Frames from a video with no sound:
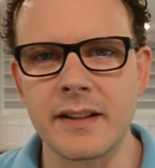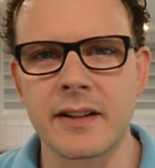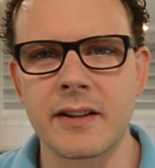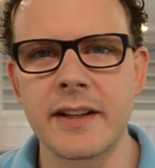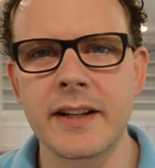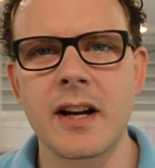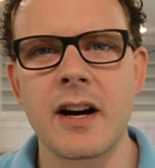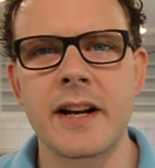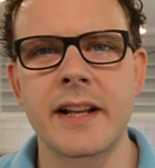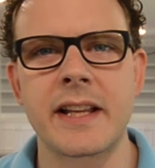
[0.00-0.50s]

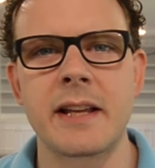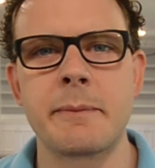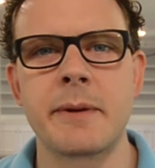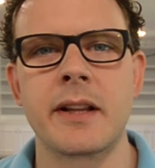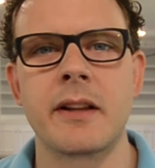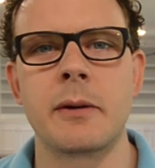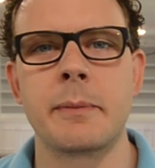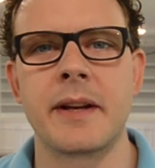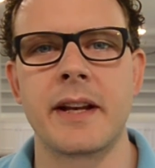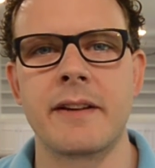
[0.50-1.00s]
Click on it, give me
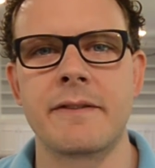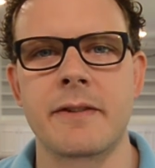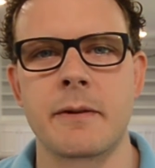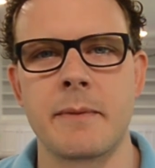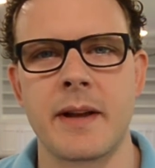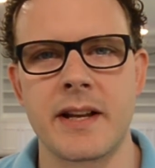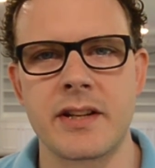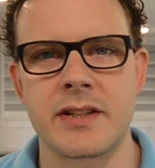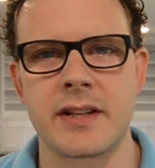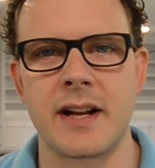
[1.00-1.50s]
a little bit of
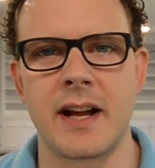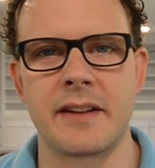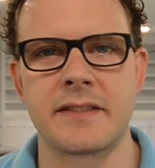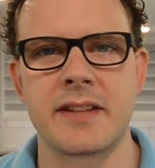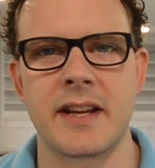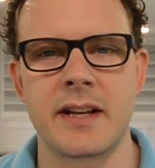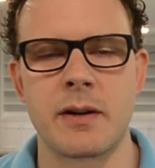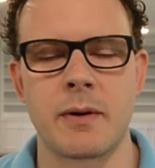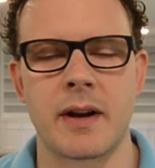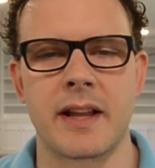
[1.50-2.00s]
information. I'll
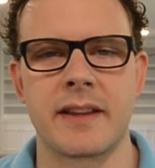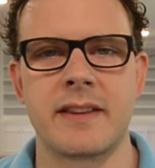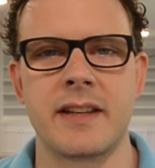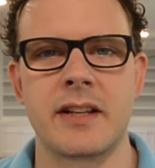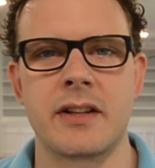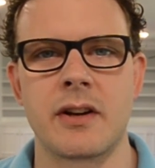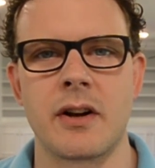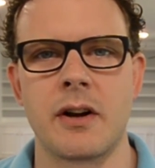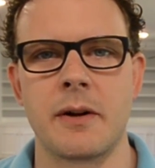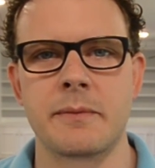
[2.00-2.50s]
tell you what I
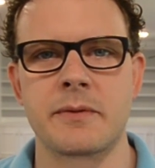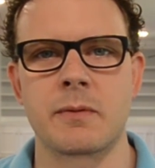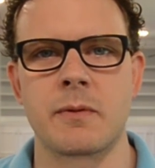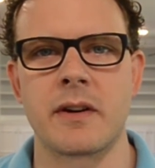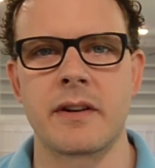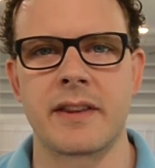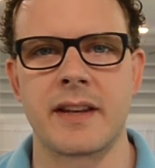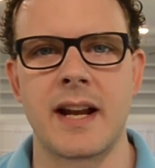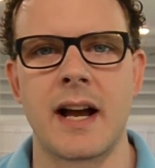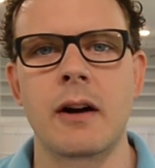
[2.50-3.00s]
think your home's
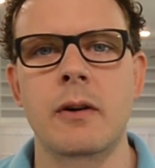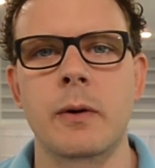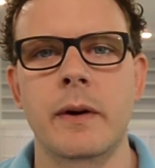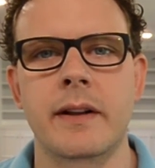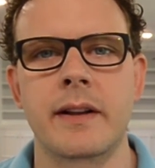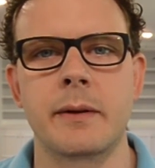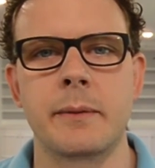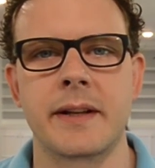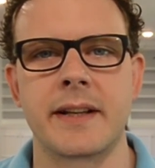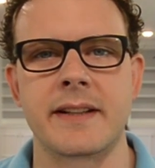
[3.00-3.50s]
worth and how
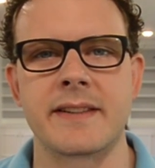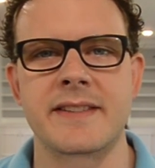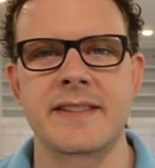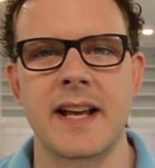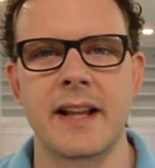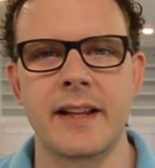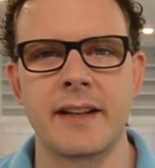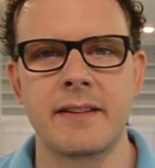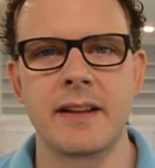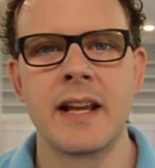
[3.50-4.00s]
quickly we can
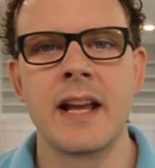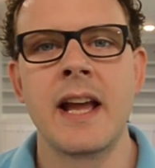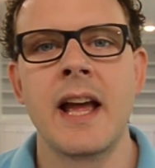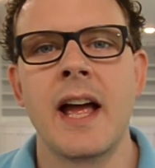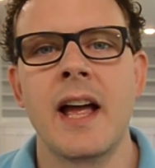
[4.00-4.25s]
sell it.